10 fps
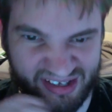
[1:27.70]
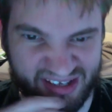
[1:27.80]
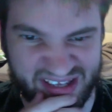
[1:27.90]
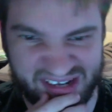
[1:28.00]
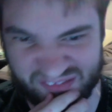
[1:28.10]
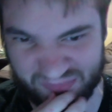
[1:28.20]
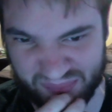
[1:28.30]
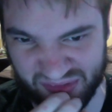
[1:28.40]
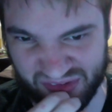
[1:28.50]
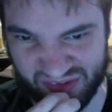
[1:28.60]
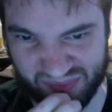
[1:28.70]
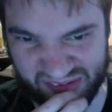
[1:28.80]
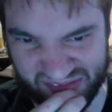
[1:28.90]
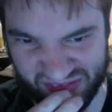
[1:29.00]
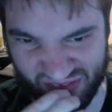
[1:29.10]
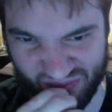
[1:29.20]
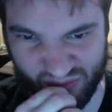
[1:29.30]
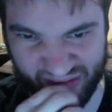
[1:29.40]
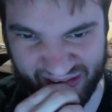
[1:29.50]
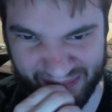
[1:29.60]
it even builds on the mystery of
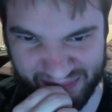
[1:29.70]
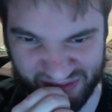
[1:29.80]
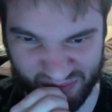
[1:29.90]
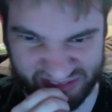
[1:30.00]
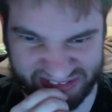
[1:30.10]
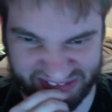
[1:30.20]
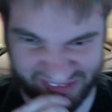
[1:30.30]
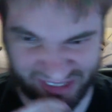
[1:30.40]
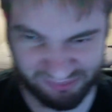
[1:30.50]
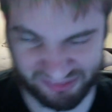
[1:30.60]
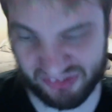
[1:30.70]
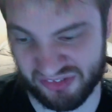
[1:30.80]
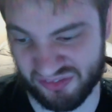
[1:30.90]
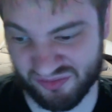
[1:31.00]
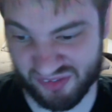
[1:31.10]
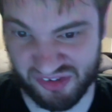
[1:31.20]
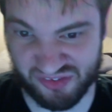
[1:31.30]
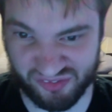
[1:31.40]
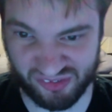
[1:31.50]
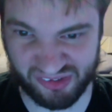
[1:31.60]
what happens once the tablet
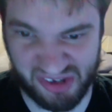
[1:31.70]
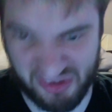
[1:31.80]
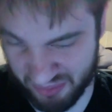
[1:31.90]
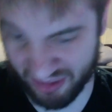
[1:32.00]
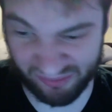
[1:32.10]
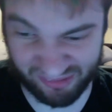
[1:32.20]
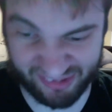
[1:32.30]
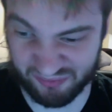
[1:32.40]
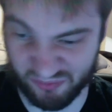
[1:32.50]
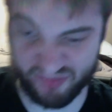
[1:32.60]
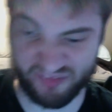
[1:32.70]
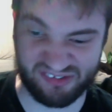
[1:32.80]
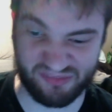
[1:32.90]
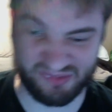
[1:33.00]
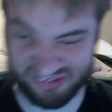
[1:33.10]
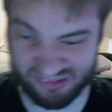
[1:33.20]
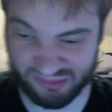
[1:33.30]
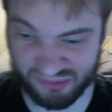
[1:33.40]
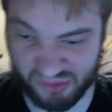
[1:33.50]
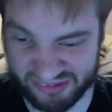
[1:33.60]
is fully powered. Like, we still
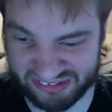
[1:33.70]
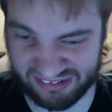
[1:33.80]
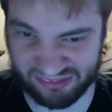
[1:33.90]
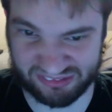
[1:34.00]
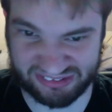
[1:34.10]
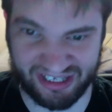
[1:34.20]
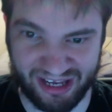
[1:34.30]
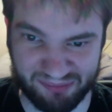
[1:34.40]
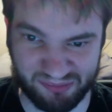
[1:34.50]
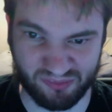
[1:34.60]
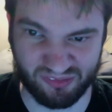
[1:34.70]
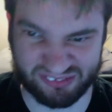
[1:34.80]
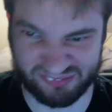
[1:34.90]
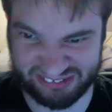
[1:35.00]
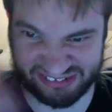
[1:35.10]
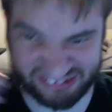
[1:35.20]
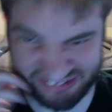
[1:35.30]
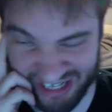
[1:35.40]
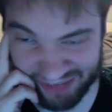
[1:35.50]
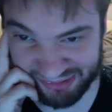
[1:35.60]
don't know exactly what's going to happen once this
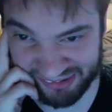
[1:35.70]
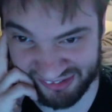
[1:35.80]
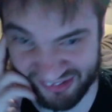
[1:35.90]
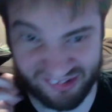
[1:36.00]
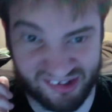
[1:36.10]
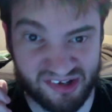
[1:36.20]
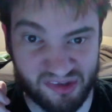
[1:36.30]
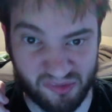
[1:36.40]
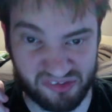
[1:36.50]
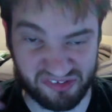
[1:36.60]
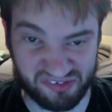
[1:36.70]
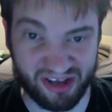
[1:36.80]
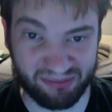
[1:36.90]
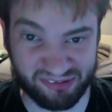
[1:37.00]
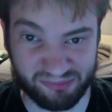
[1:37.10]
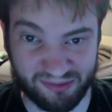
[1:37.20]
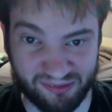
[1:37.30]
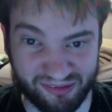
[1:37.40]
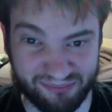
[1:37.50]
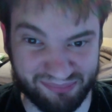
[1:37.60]
tablet is
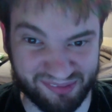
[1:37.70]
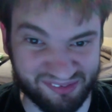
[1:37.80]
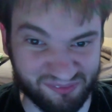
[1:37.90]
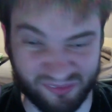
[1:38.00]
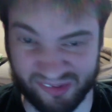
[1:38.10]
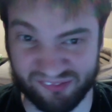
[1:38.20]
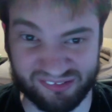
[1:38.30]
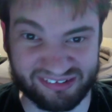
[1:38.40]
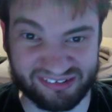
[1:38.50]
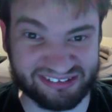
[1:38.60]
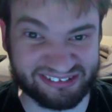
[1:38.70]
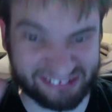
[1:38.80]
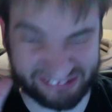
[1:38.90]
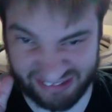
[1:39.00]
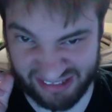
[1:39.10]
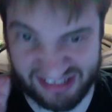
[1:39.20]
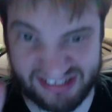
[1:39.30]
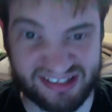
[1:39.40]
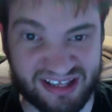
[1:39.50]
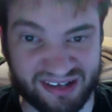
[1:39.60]
powered up, but whatever it is,
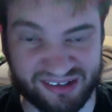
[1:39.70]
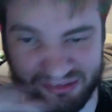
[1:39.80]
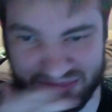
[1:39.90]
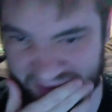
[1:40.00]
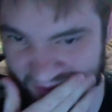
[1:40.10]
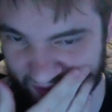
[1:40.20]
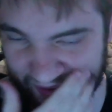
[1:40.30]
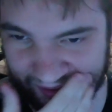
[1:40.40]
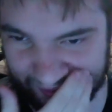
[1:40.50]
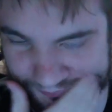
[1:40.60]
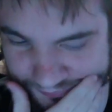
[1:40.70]
it's not going to be good. And